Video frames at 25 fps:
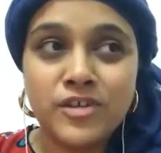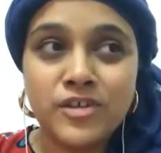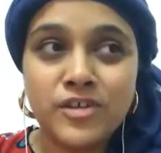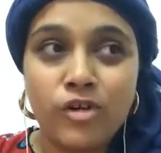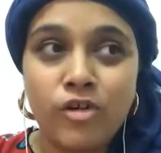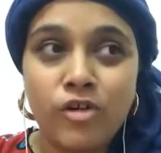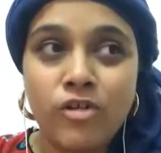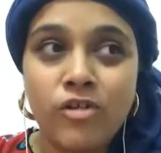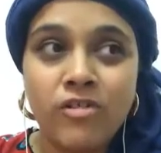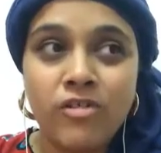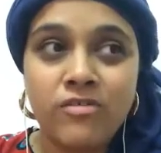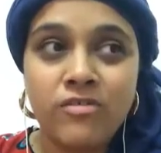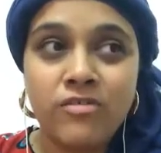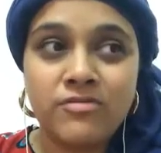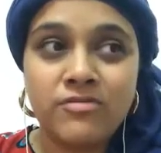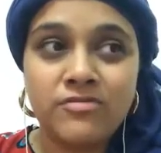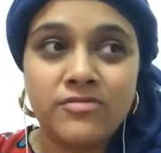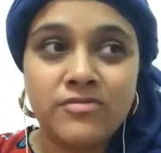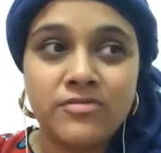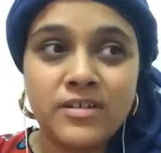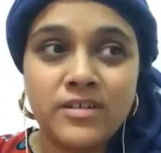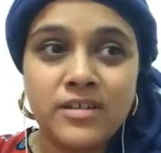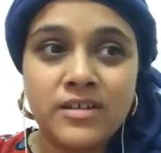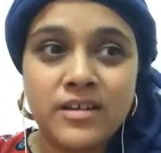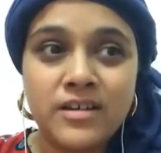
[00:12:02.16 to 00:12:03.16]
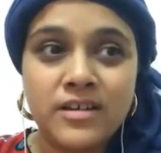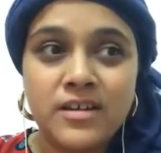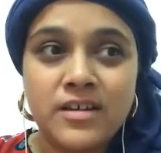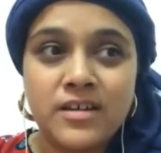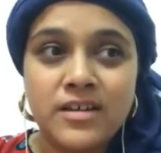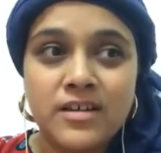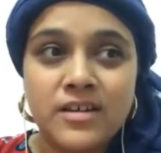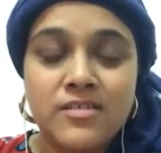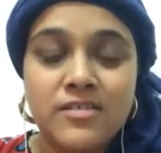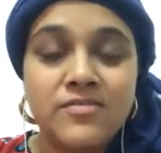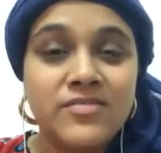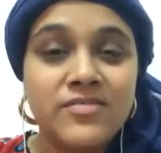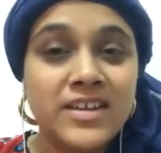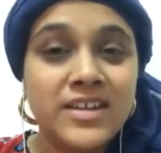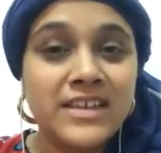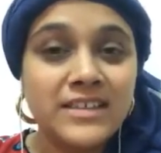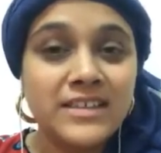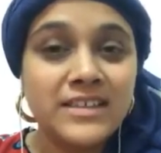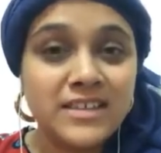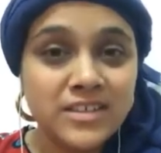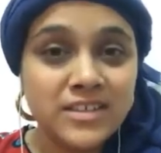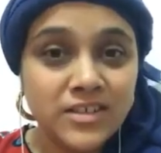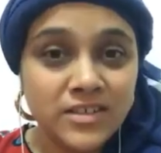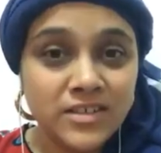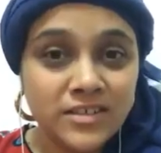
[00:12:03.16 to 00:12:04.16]
of
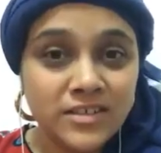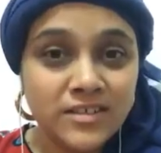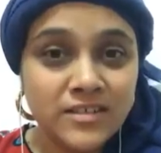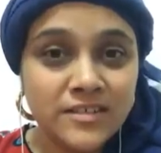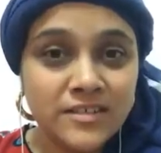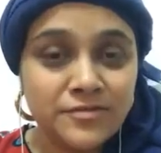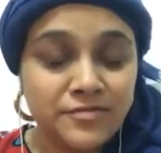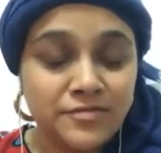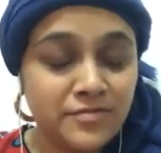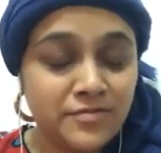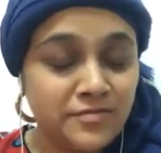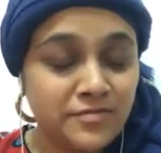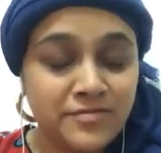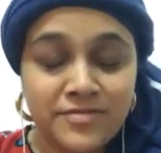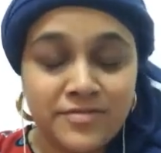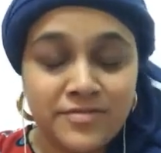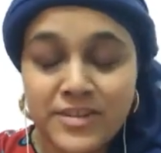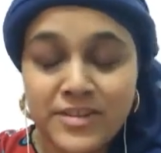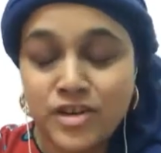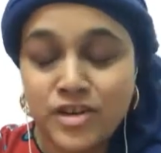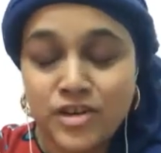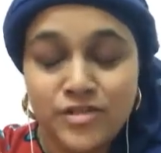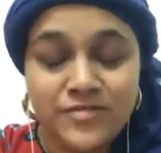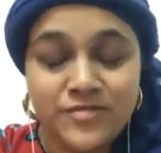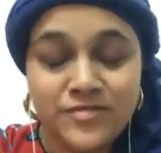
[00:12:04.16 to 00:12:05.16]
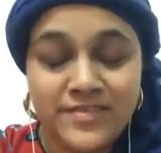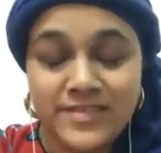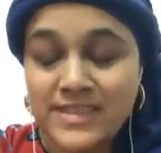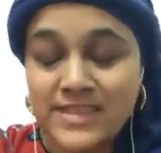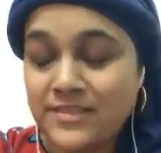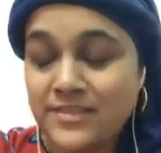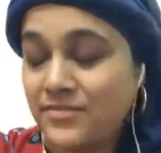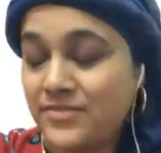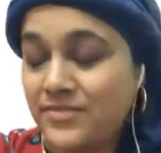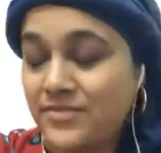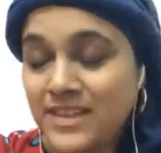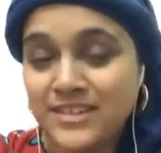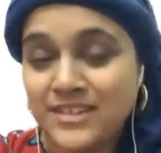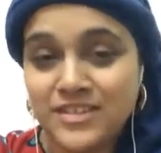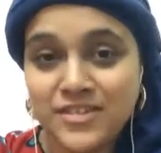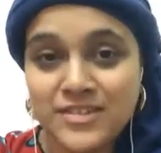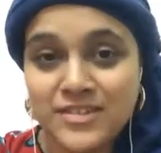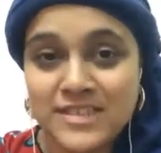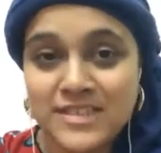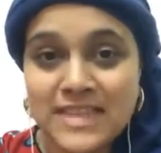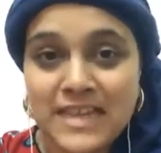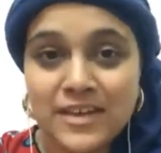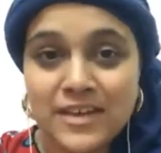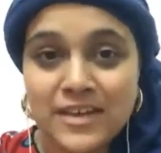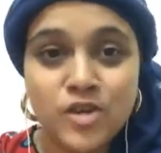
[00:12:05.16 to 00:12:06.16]
failure. Fear of failure
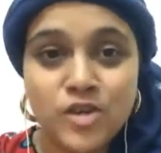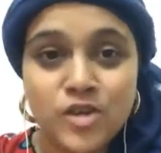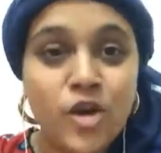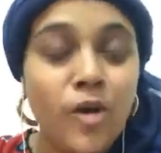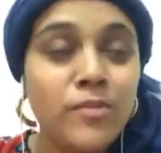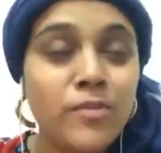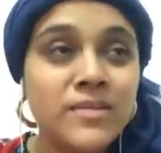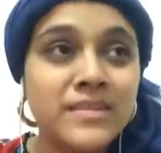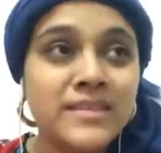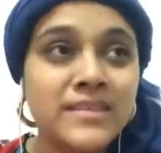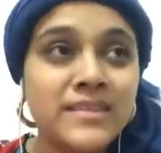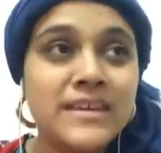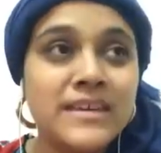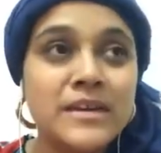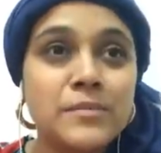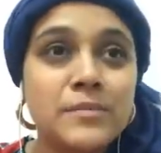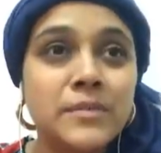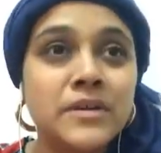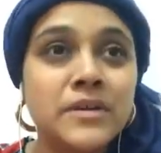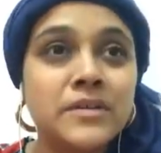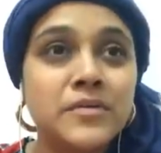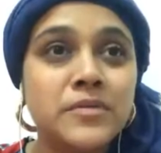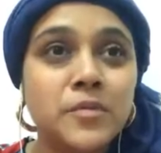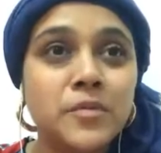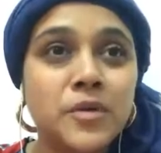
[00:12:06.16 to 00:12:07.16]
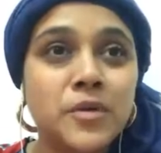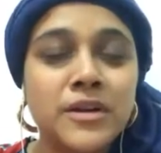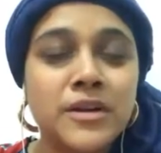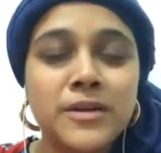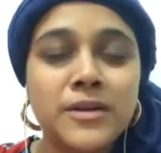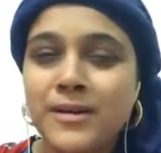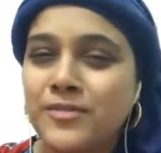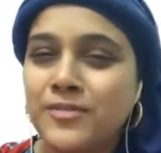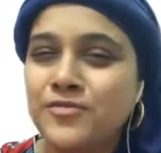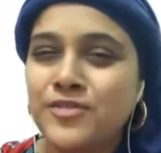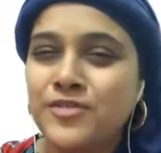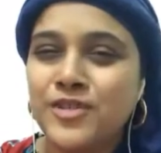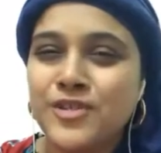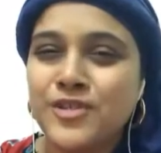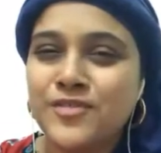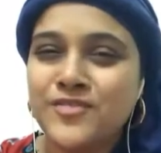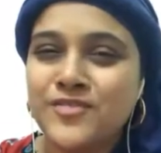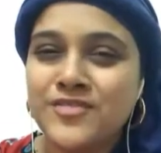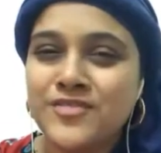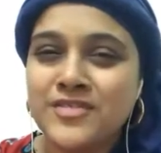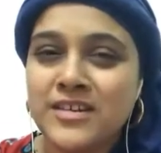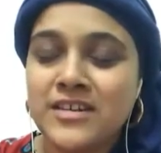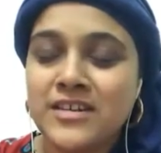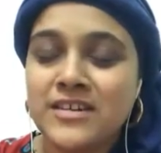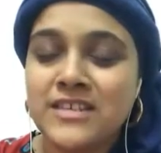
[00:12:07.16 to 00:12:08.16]
is like a common thing, but what about fear of
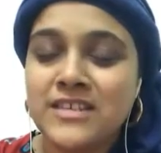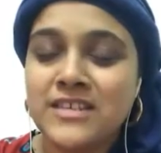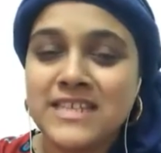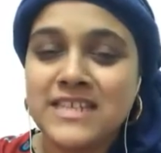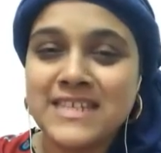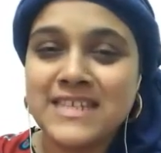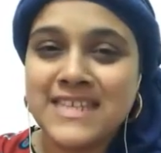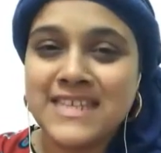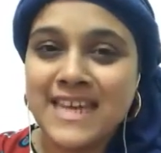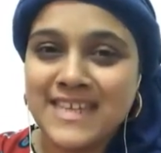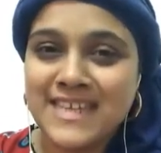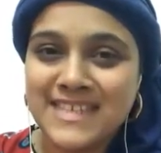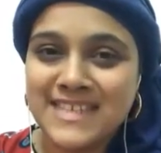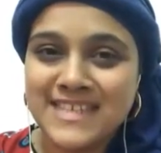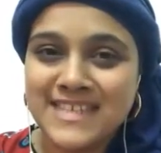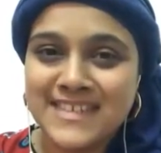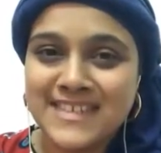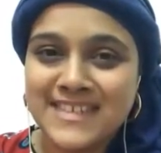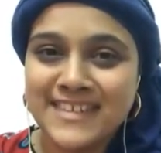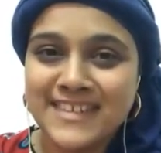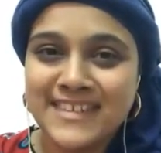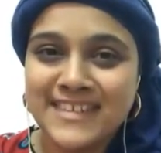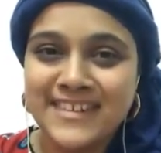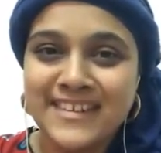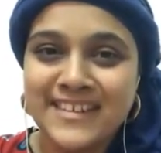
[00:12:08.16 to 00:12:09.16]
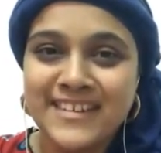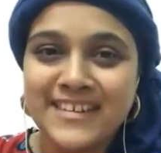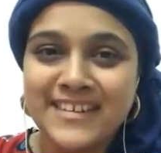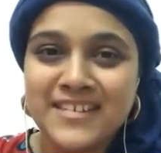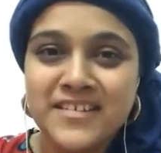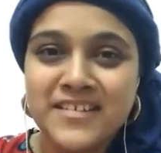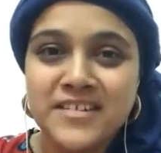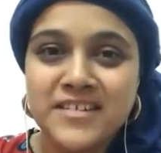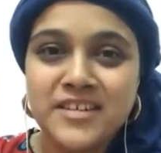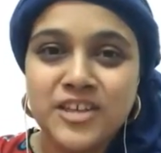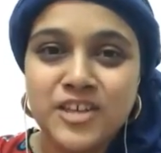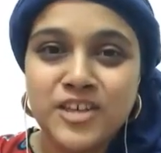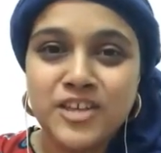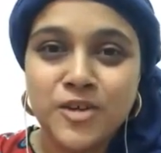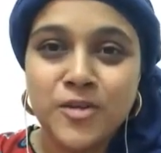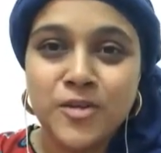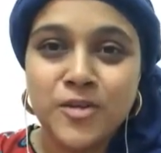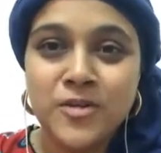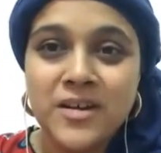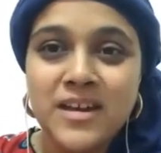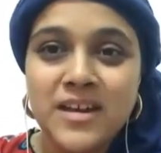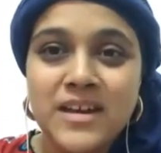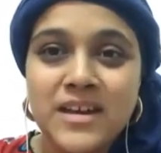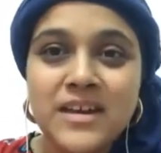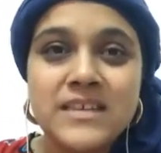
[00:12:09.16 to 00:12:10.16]
success? You know,
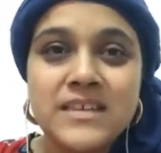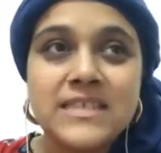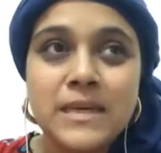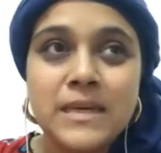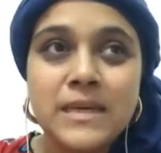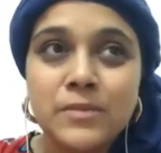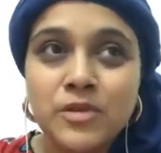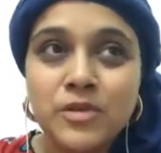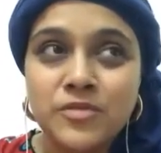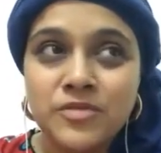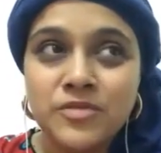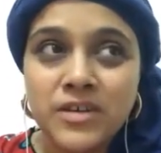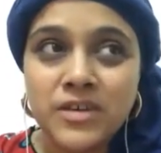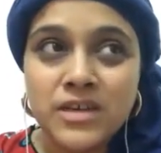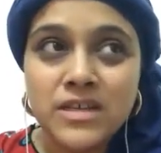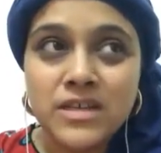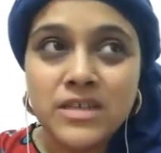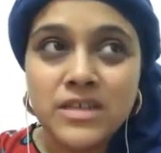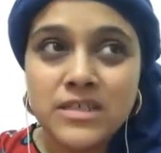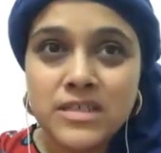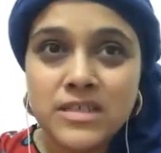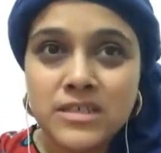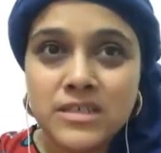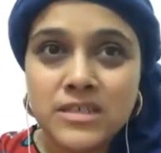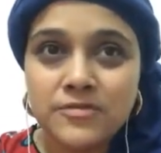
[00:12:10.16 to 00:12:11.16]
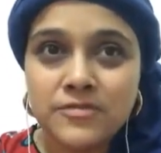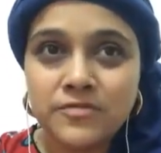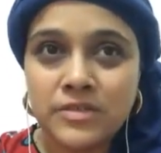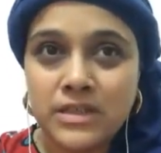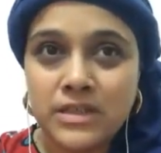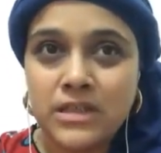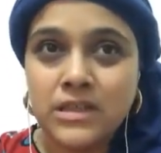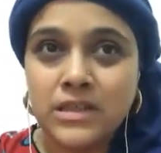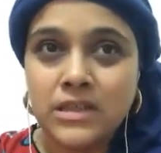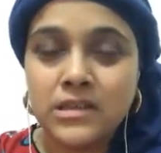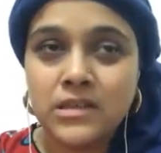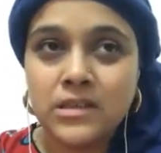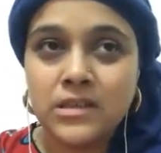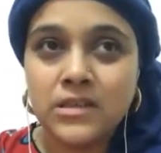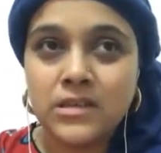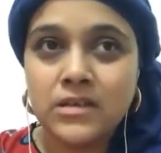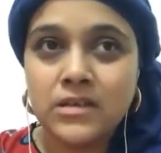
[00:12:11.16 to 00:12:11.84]
some of us feel